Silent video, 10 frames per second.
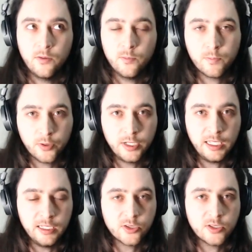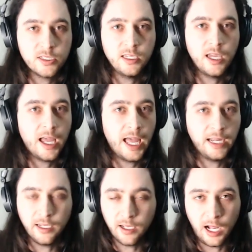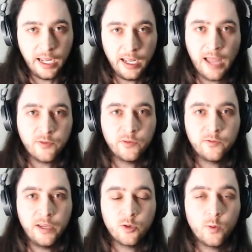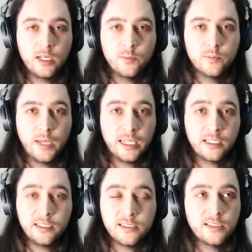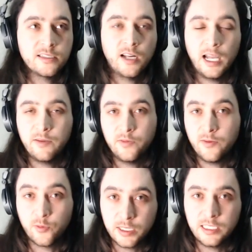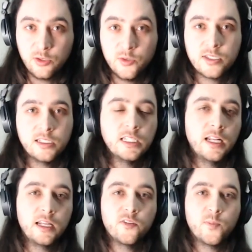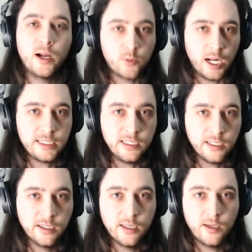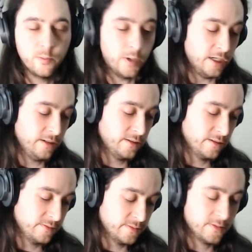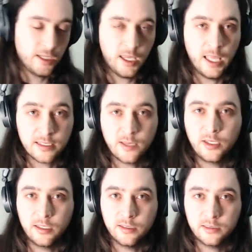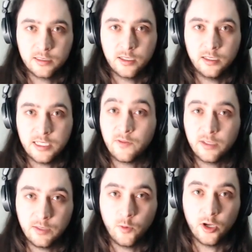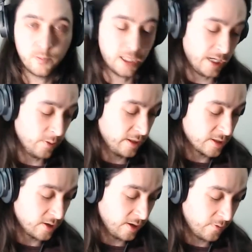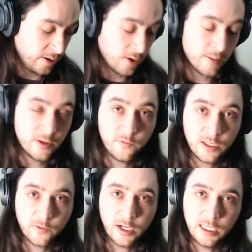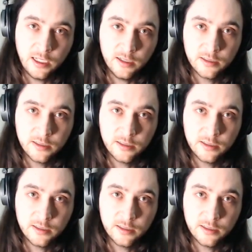pretty interesting, and I haven't found a way to make it consistent. I've never really used it in any of my writing, but it's something to definitely worth playing with. So if we grab the 5th fret here,